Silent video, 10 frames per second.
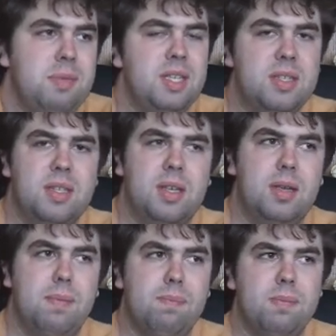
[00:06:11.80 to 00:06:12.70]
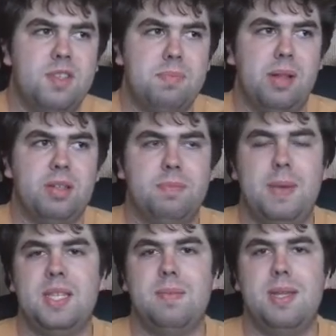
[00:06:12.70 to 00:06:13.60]
of these smaller
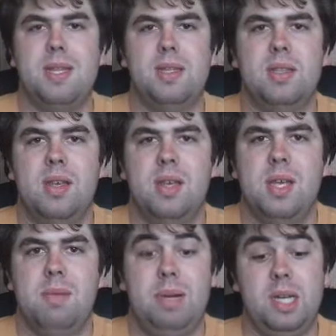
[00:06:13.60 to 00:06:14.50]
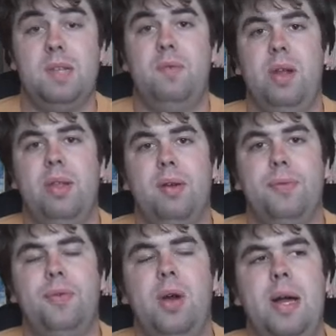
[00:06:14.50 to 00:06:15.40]
specimens because of where they're
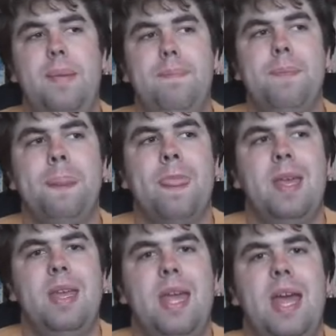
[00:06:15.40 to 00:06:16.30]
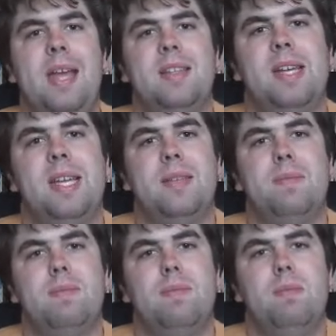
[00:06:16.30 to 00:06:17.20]
from. As I
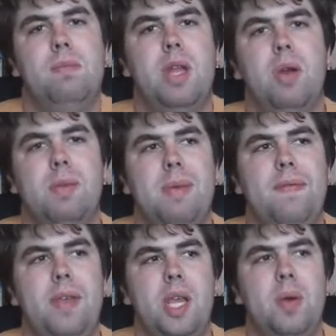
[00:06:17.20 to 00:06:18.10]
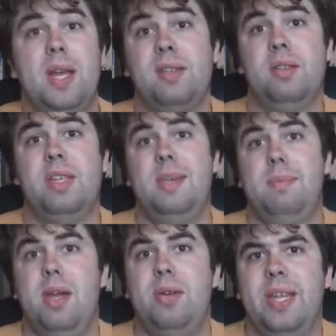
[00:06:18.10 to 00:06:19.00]
noted in my video, and as I'll
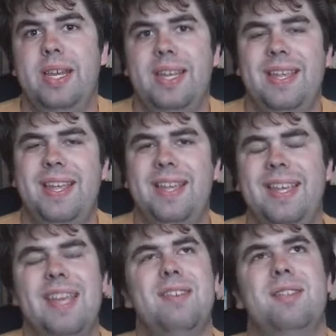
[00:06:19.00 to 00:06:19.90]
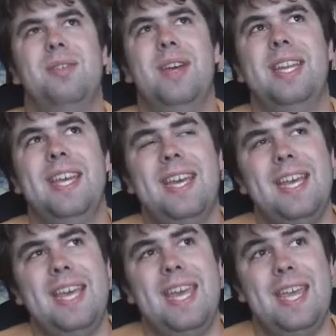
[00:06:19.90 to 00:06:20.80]
keep noting and get used to it,
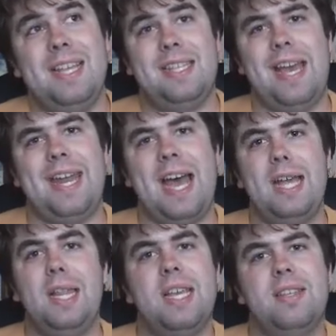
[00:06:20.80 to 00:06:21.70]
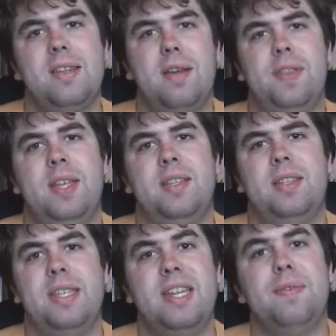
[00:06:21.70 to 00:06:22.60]
is that I like stuff
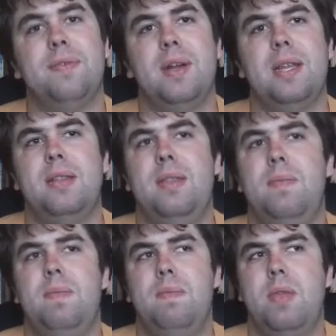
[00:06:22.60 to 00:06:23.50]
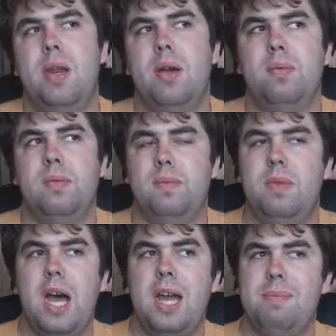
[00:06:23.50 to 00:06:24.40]
that's different, you know,
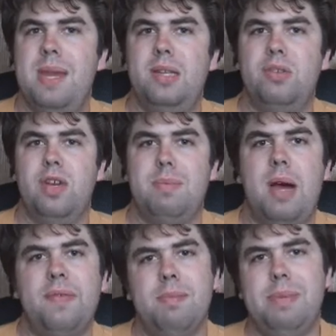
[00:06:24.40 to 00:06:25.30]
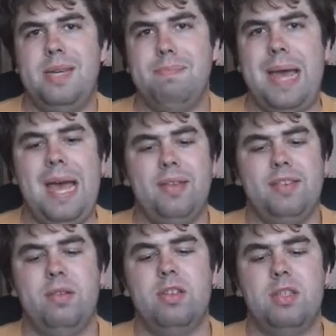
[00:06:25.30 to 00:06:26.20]
not mainstream, off the beaten path,
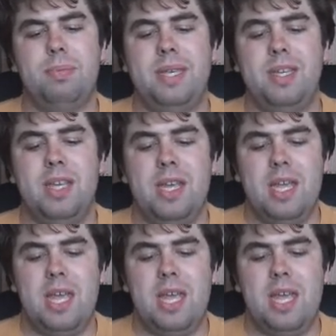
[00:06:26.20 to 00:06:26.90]
so to speak.